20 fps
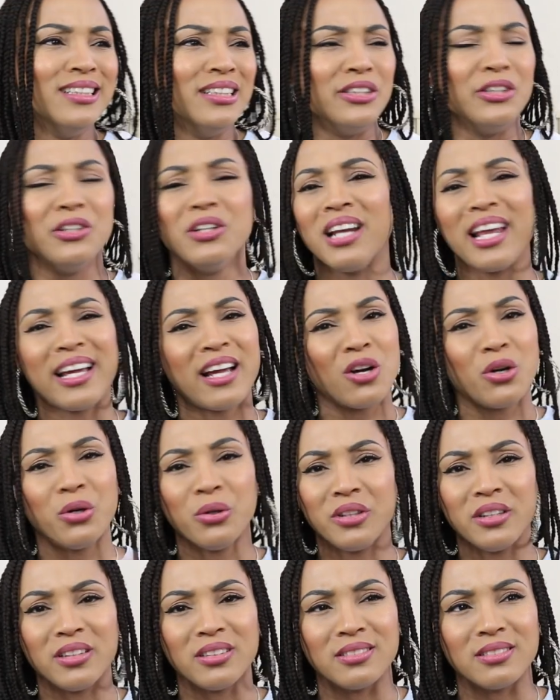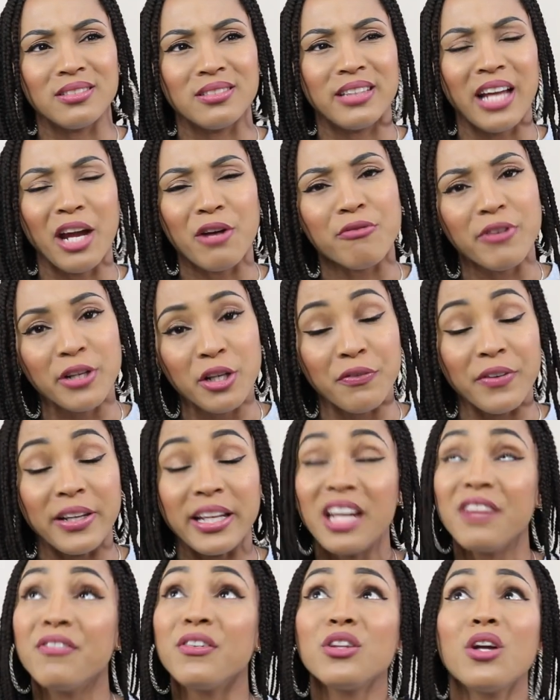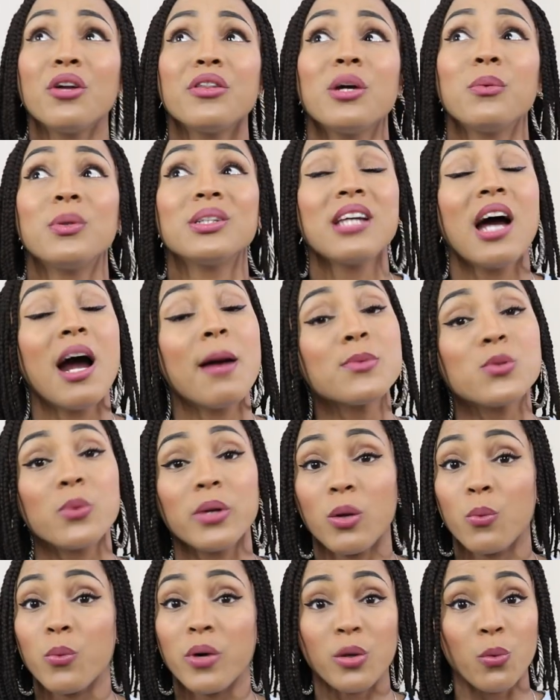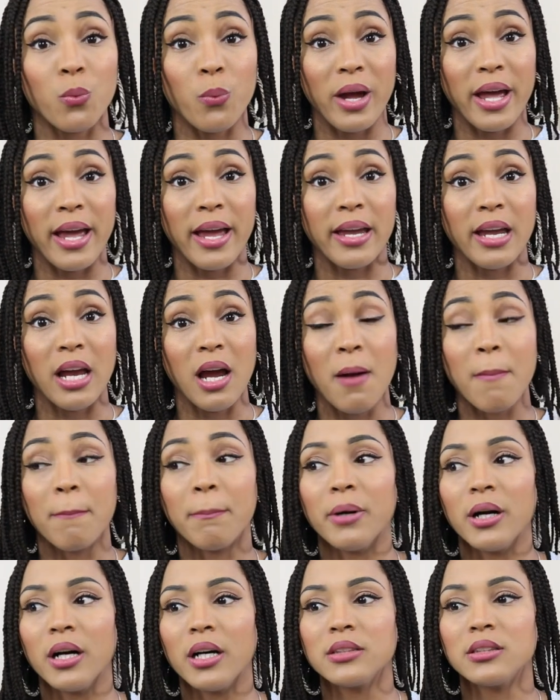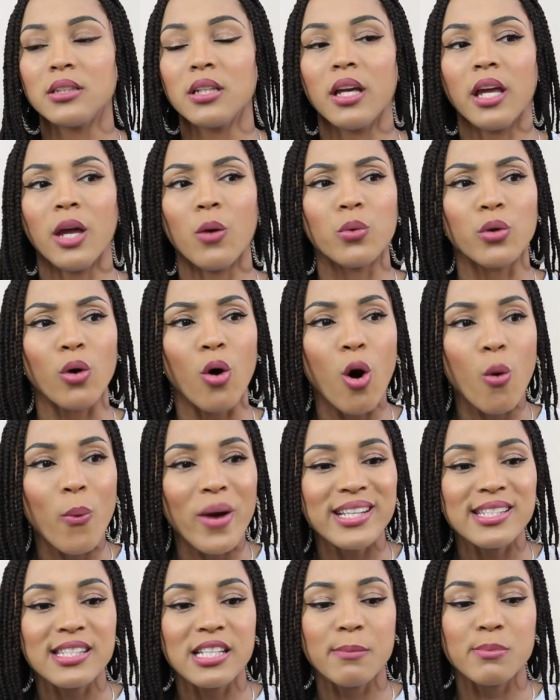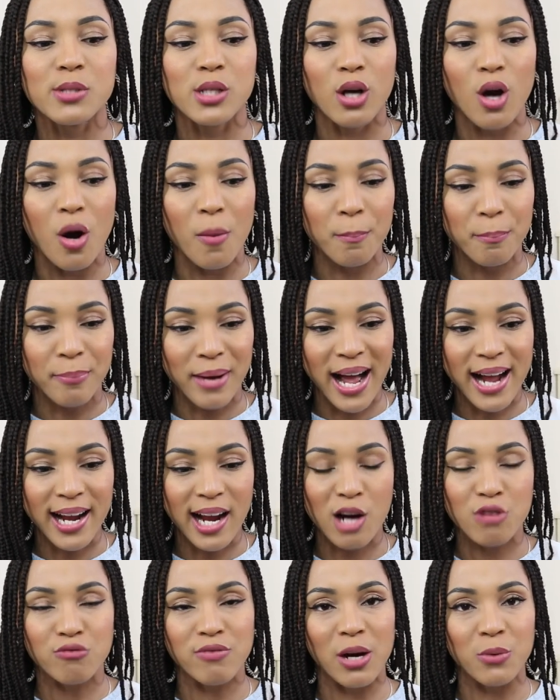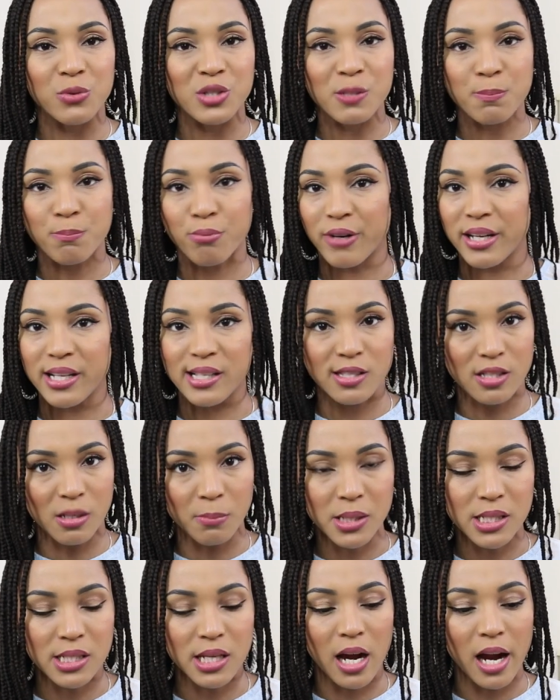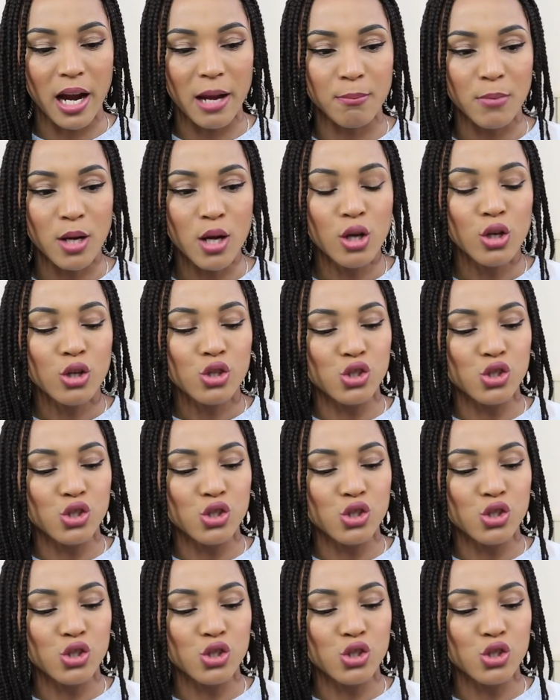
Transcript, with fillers: you know like I couldn't get rid of it even though there were times when it went away but it would always seem to come back around spring summertime